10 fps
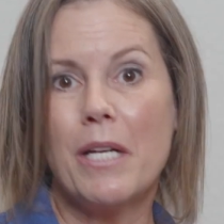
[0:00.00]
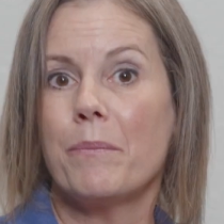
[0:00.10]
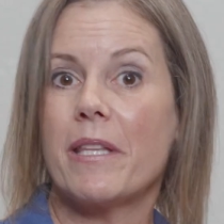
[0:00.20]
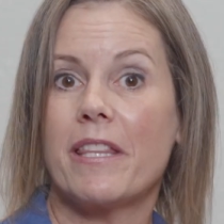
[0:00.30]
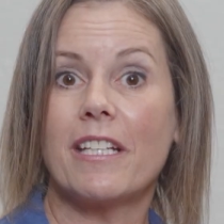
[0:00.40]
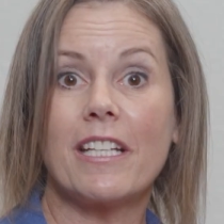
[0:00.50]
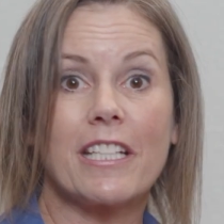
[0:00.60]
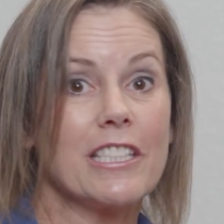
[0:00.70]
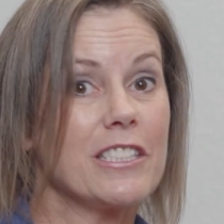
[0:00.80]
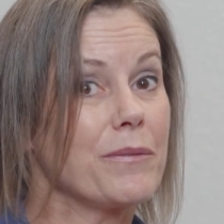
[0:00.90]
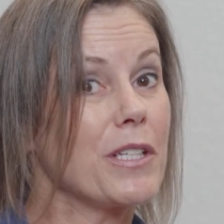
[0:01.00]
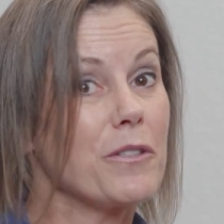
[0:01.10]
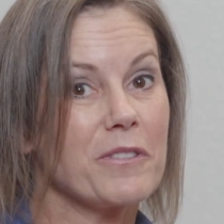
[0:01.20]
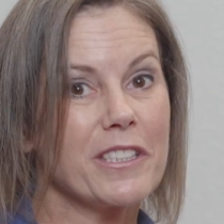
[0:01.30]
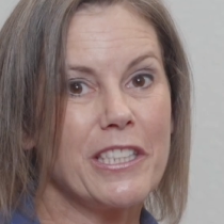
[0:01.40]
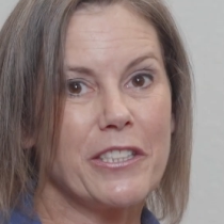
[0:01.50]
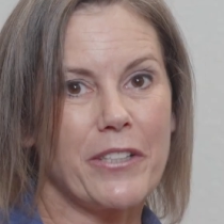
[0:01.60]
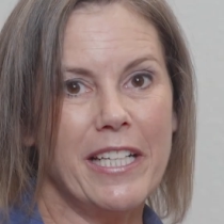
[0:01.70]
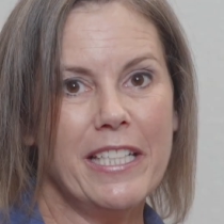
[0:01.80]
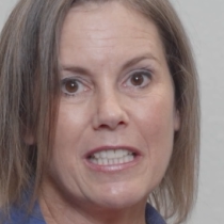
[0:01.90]
but then I get something really
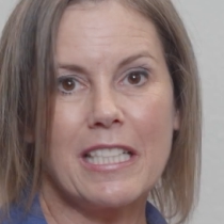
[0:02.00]
great,